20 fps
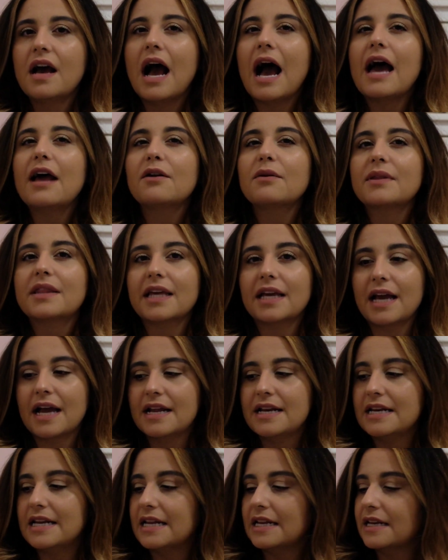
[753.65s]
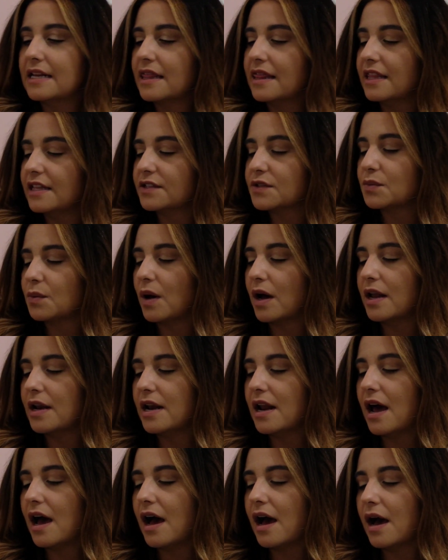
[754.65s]
I need this
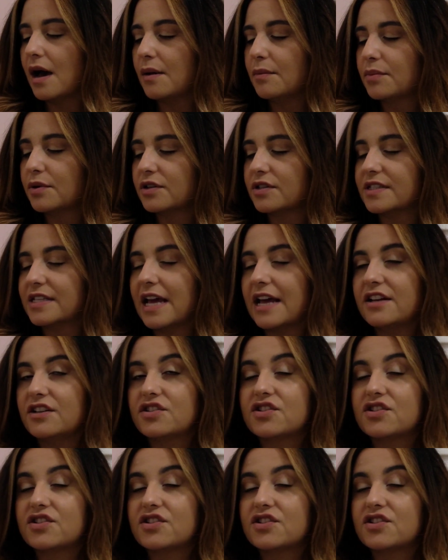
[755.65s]
one per se.